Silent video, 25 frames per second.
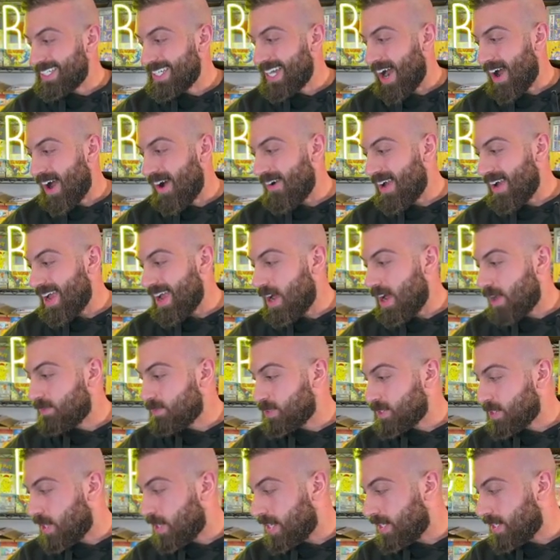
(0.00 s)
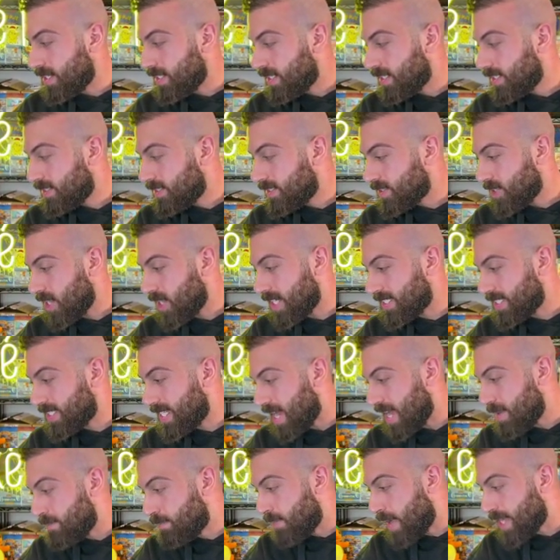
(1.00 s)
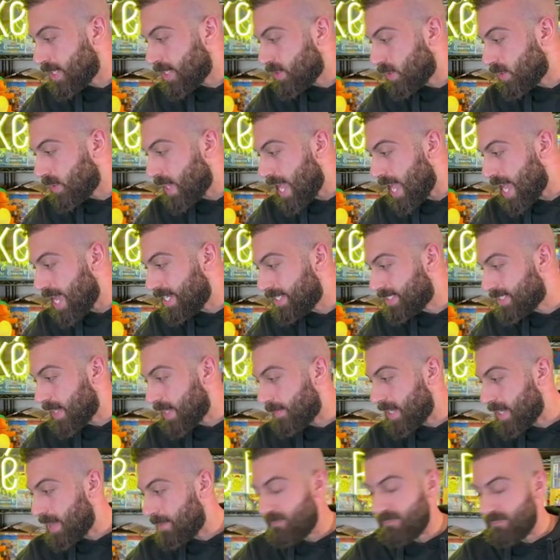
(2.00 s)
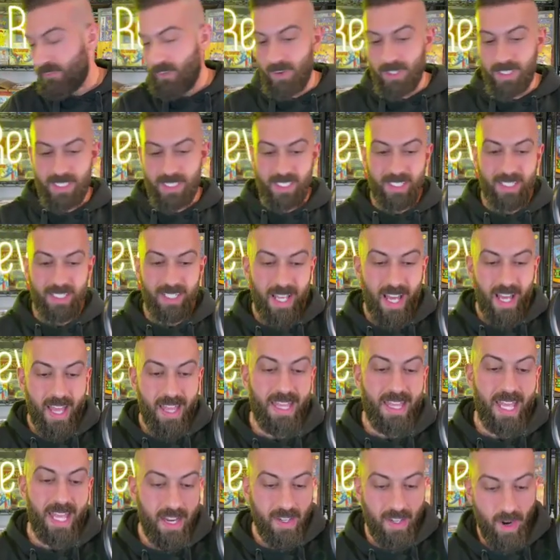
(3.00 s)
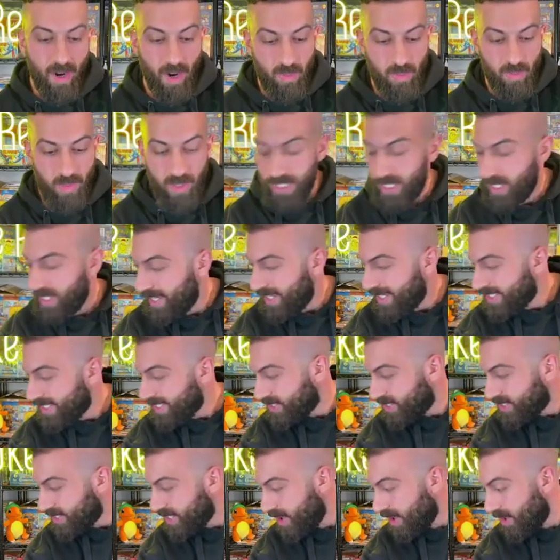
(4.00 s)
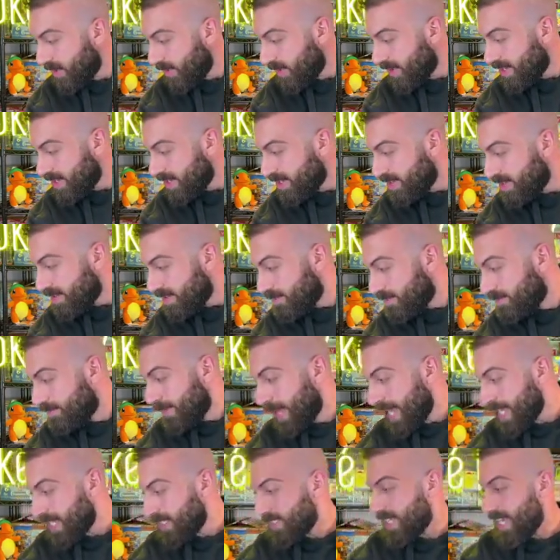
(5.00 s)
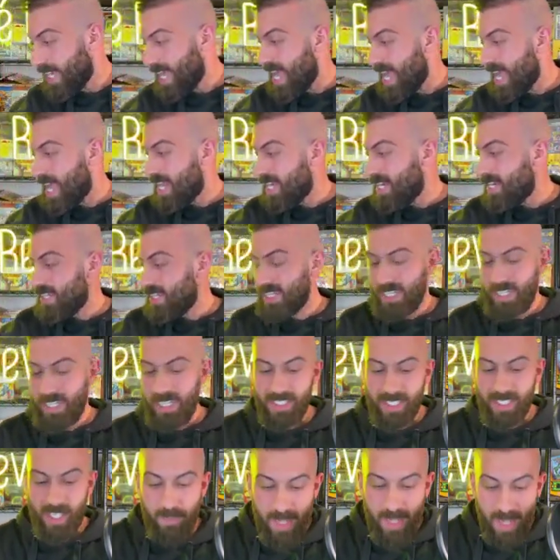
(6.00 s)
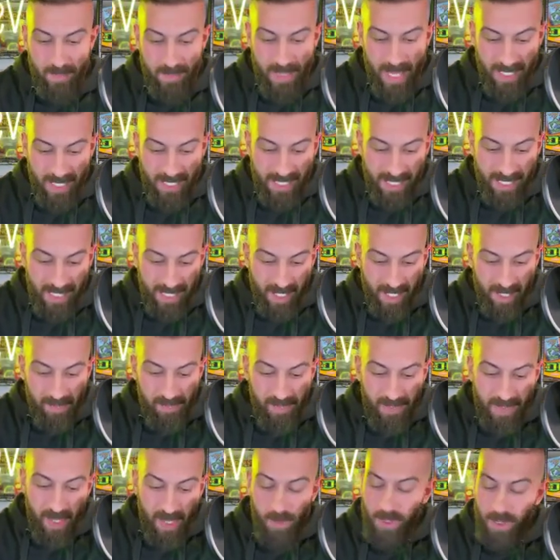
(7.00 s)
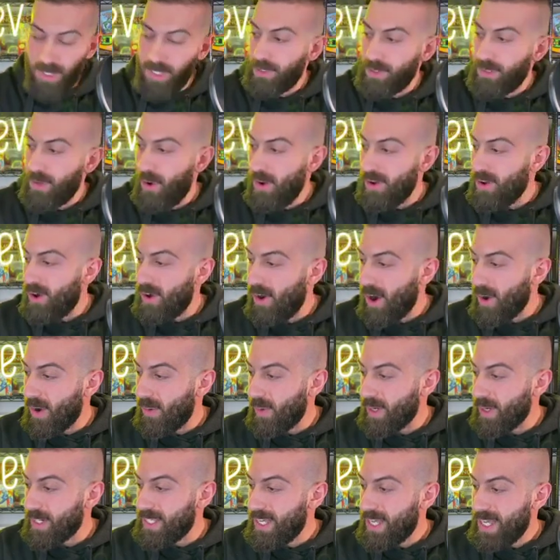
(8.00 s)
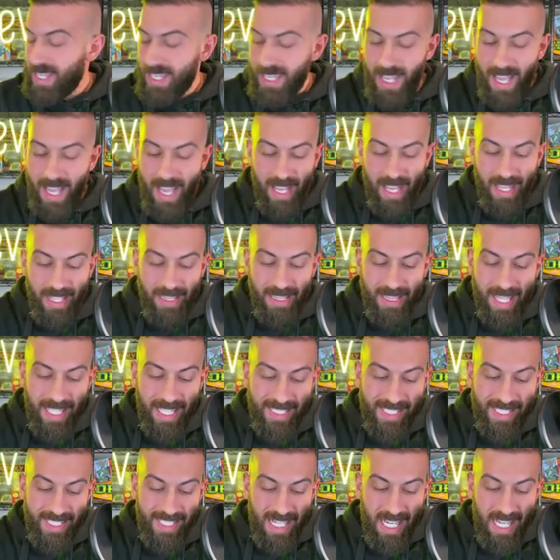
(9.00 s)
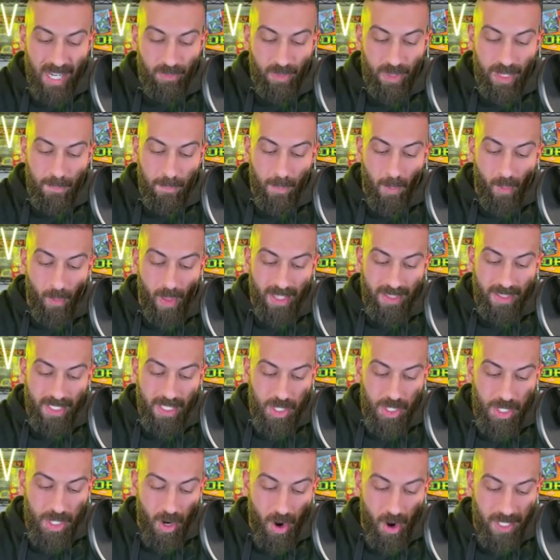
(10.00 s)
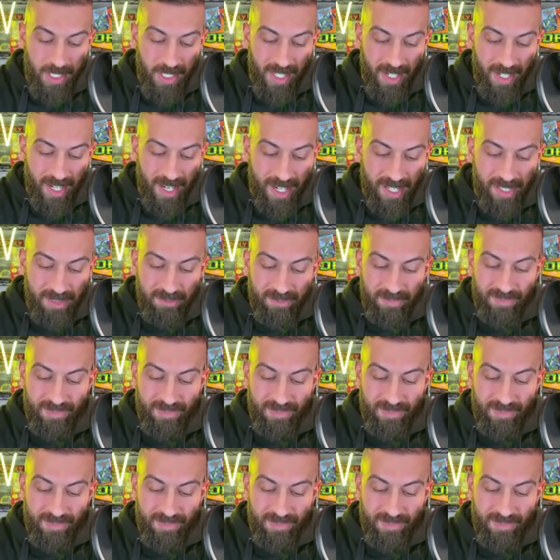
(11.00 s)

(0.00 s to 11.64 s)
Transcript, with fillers: All right, I'm sorry, scratch that. Michael N is coming up first, and then Irving. So Michael N. is coming up next here with the Koga artwork. Let's see if we can pull out the Charizard.